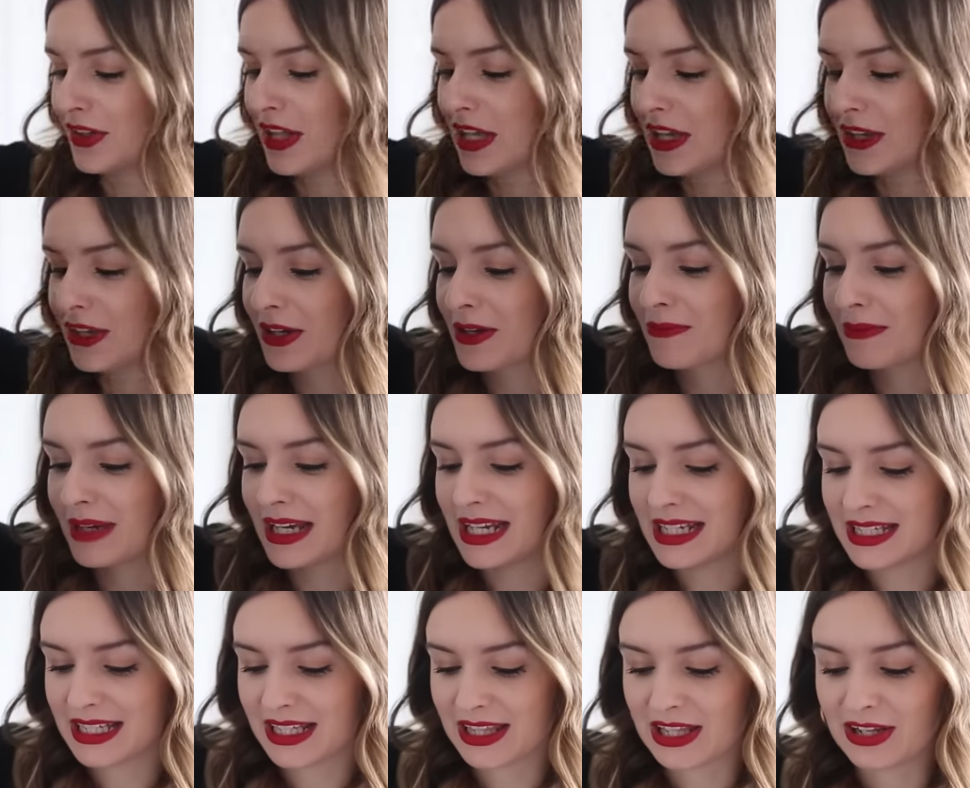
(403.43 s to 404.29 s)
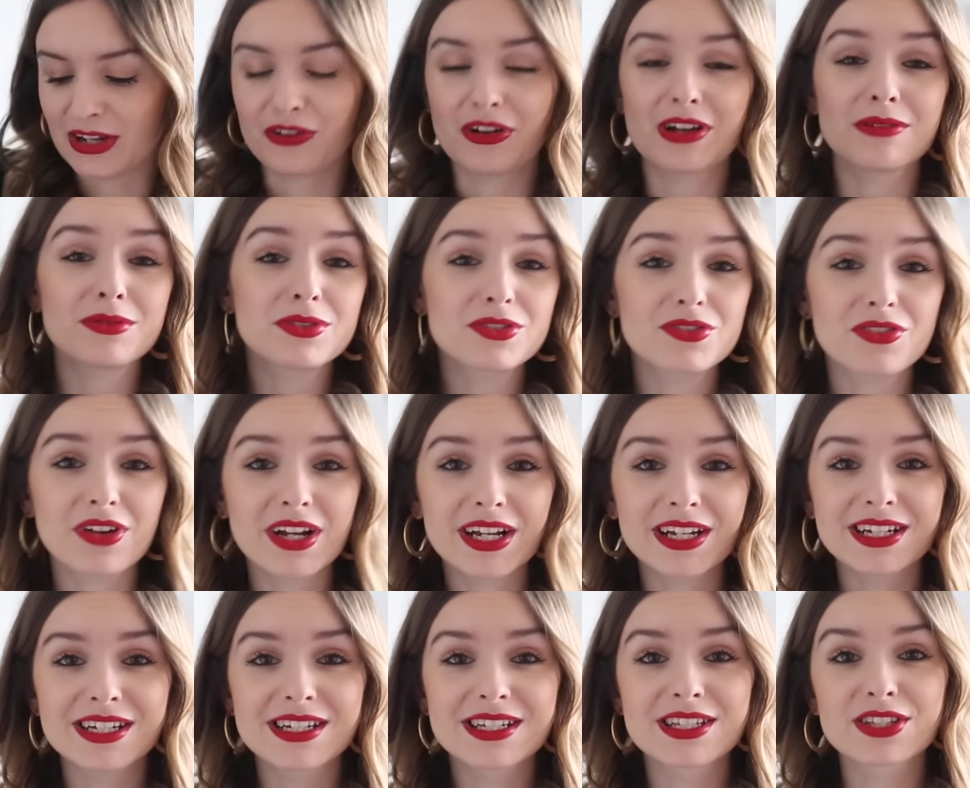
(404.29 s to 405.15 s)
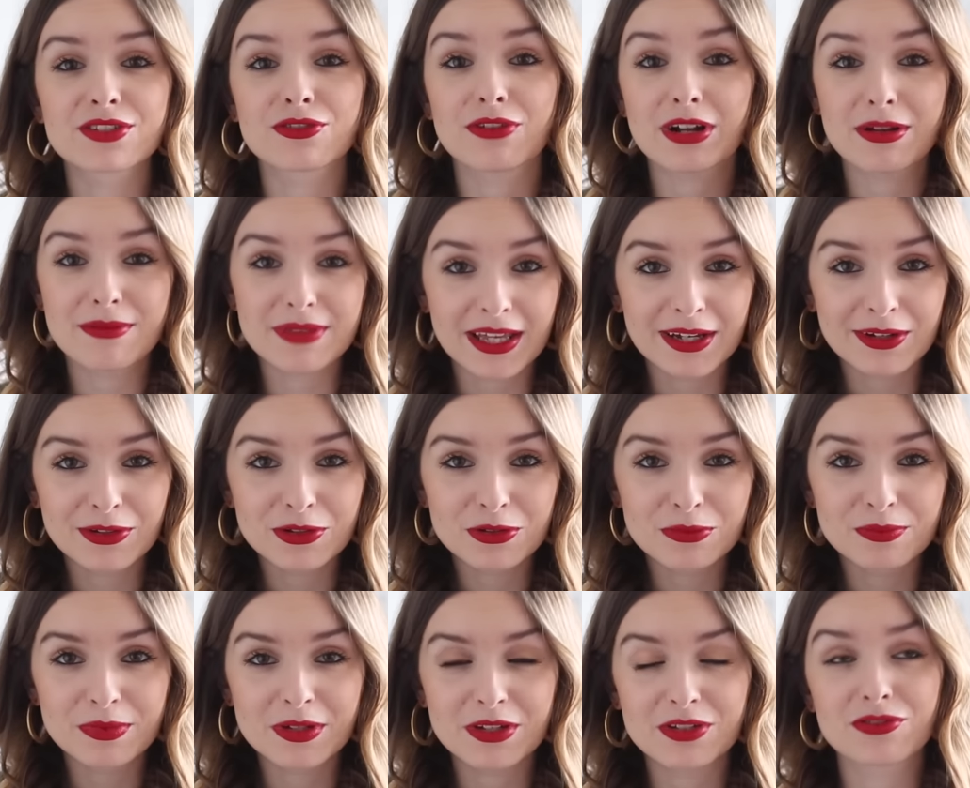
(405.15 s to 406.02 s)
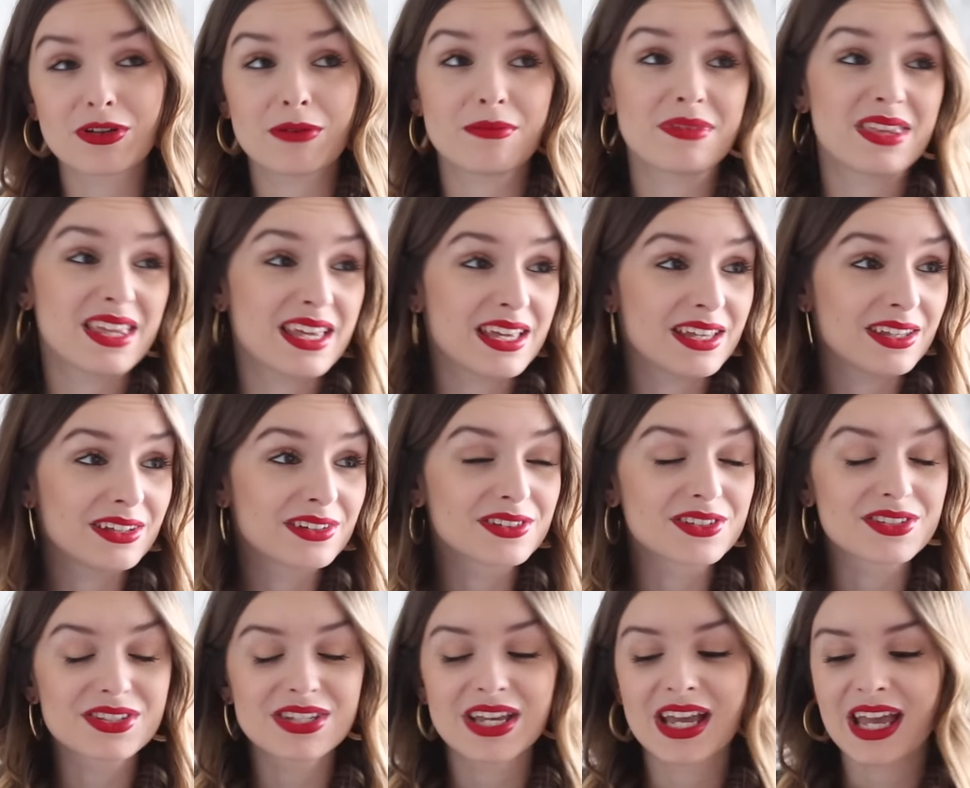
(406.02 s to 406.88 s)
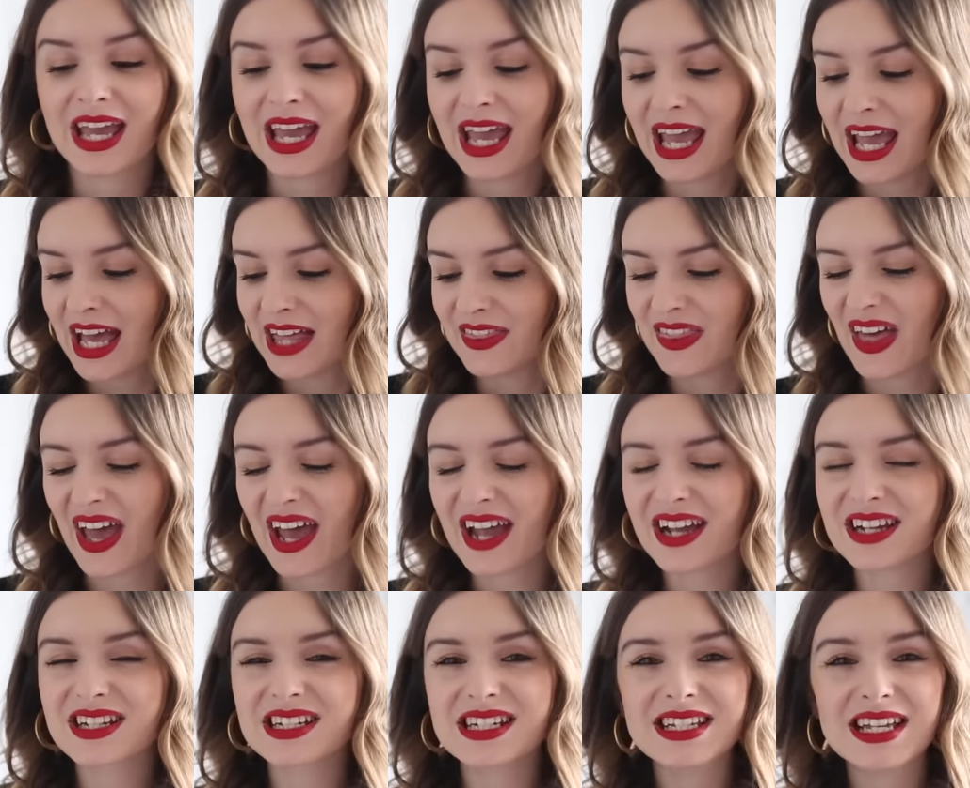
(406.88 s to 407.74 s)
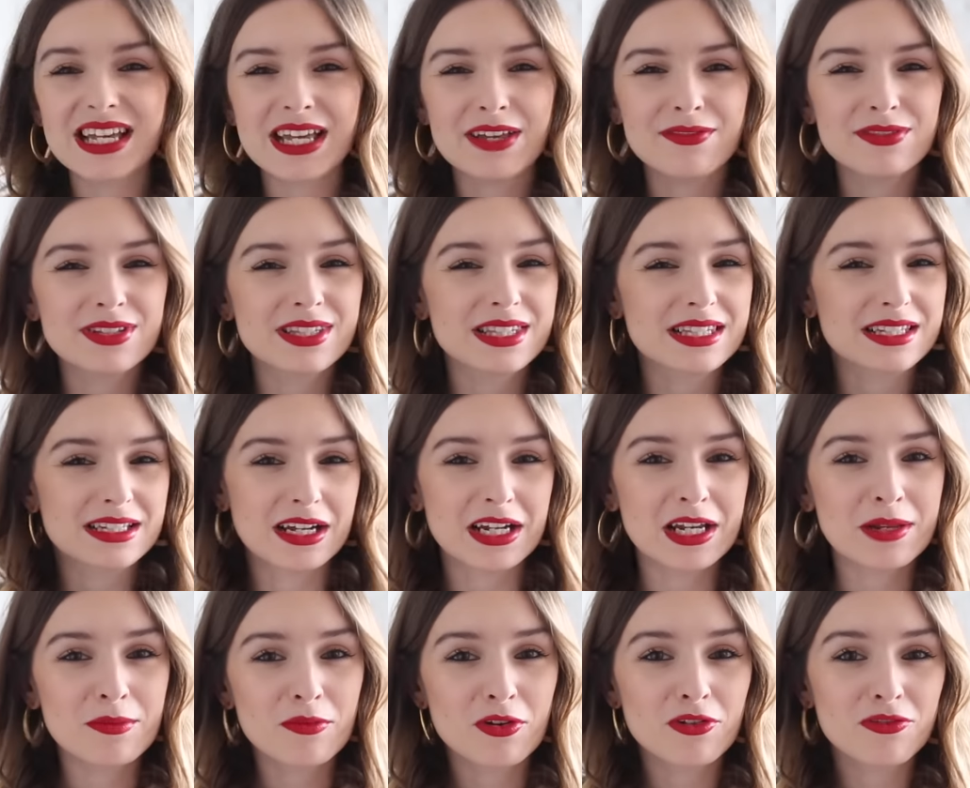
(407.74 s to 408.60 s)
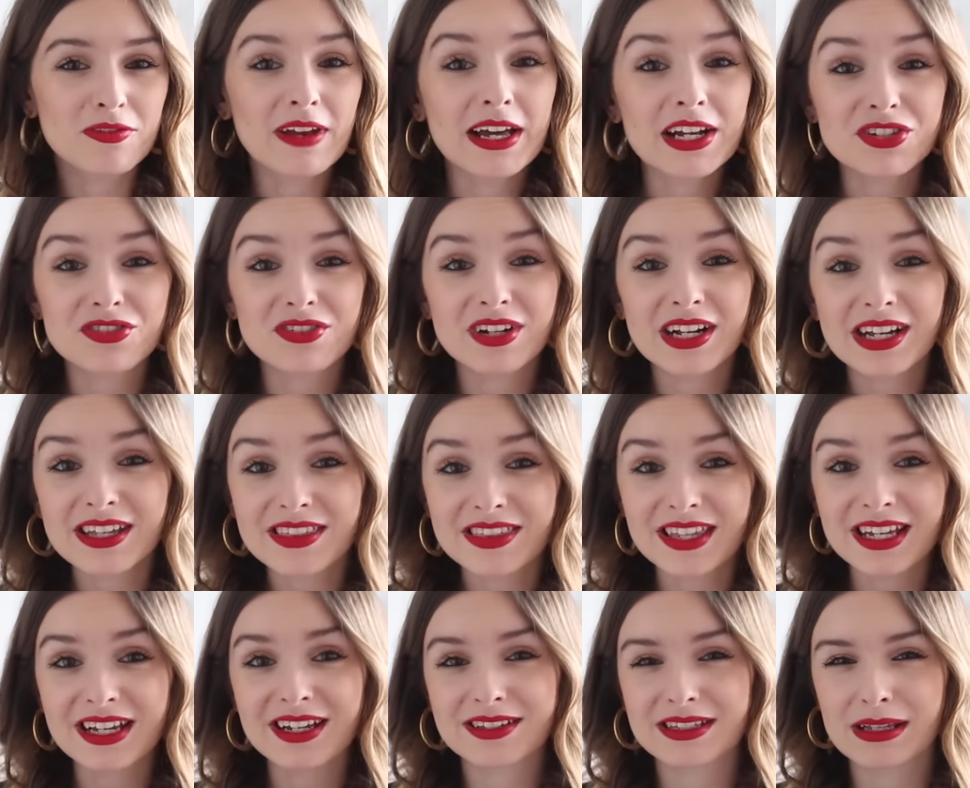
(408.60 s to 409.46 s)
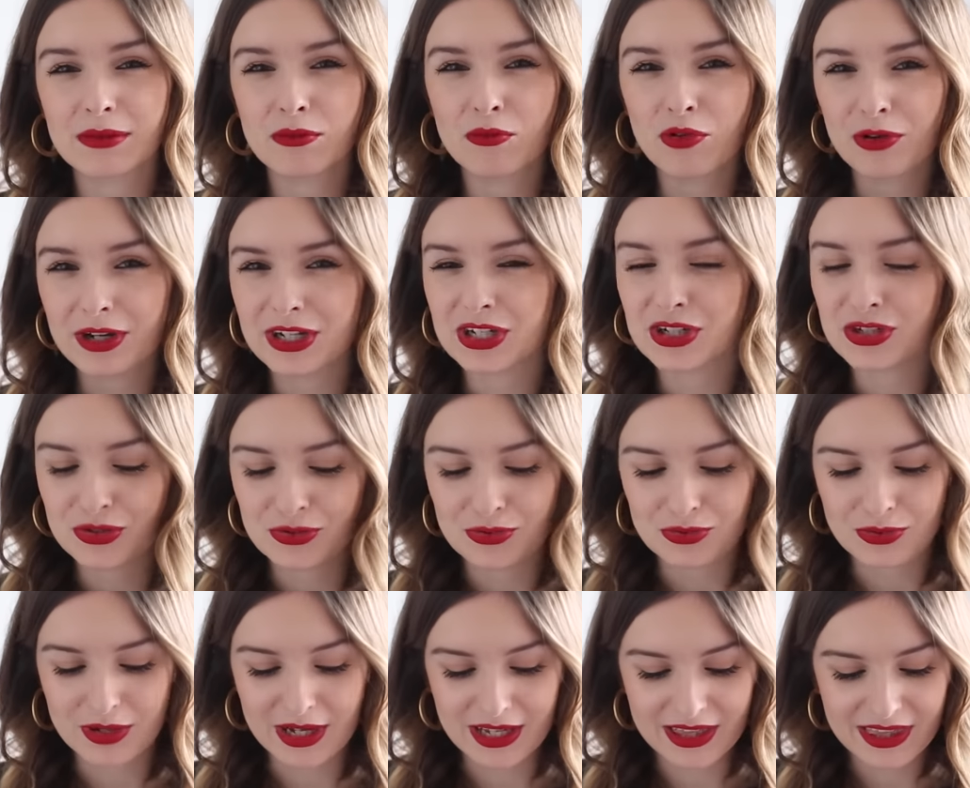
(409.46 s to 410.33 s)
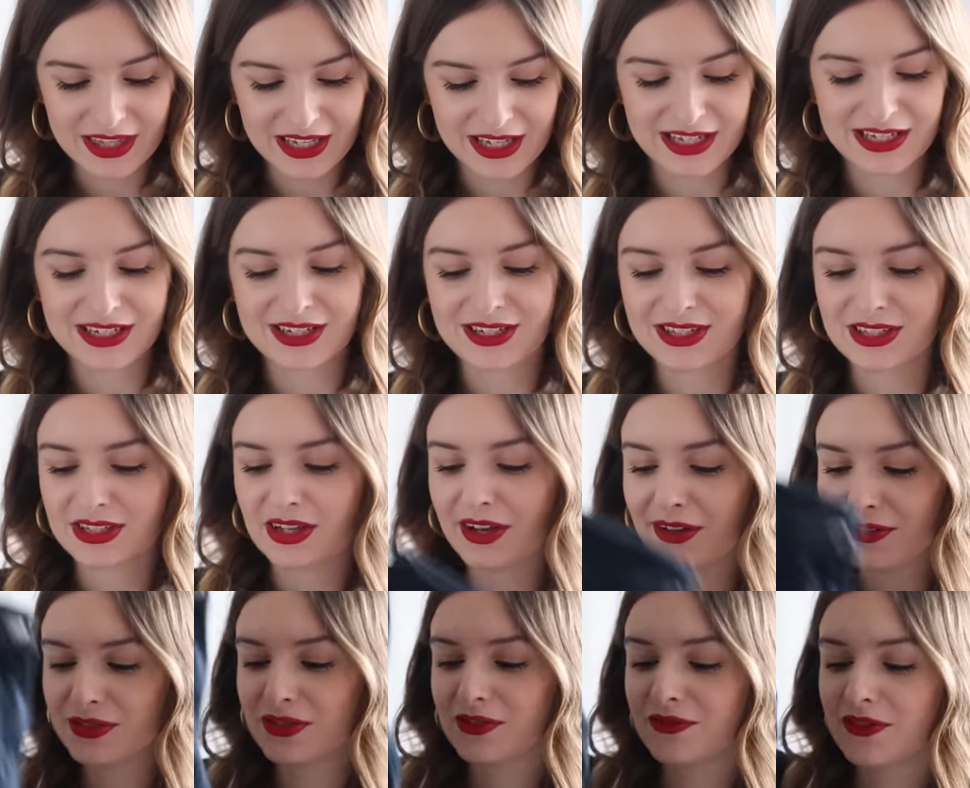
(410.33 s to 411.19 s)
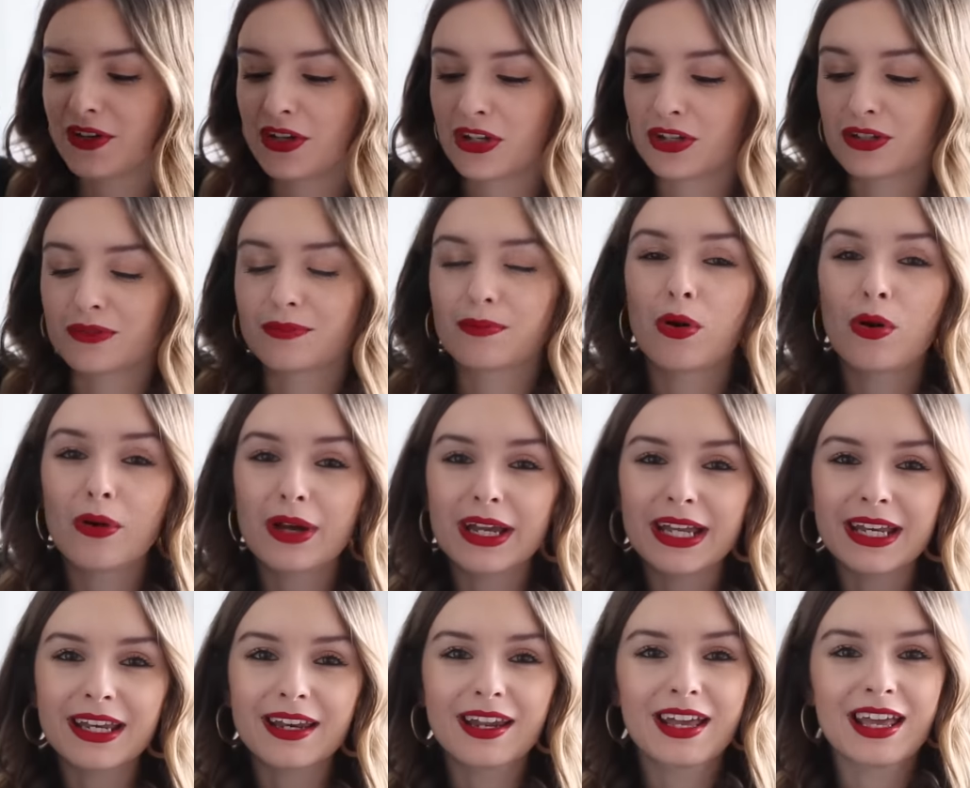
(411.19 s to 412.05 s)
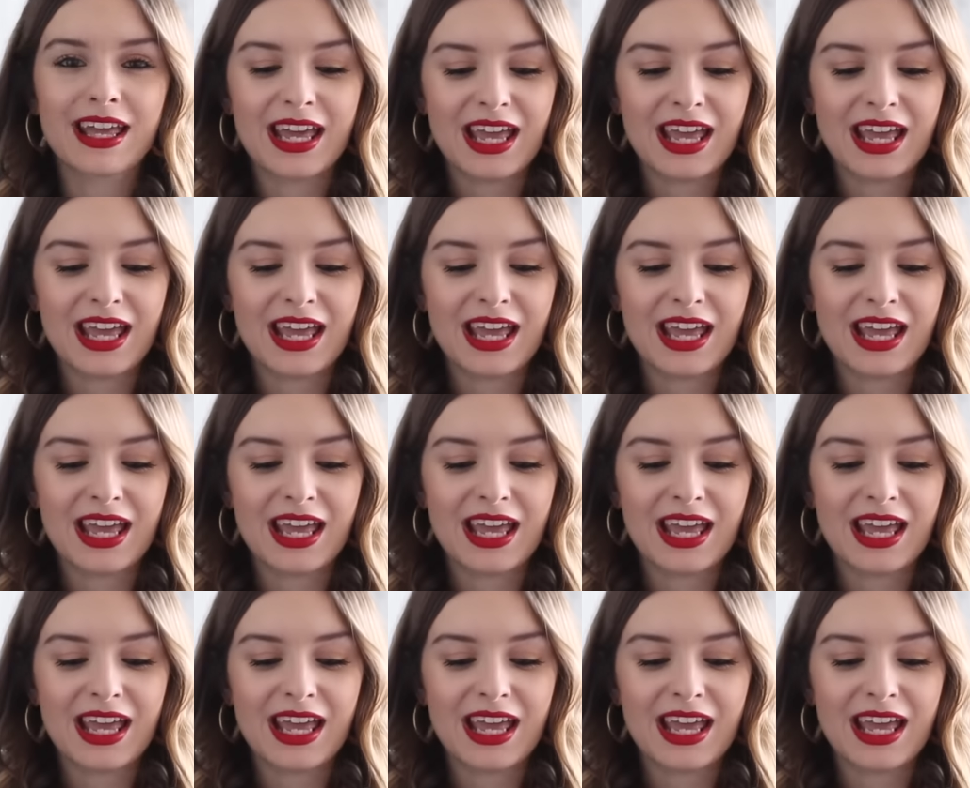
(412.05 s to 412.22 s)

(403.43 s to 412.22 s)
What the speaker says: They look amazing. They look great with trainers, great with ankle boots, great with heels. They're actually even slightly more flattering, I think, because I'm quite short. I think it just cuts off a good point.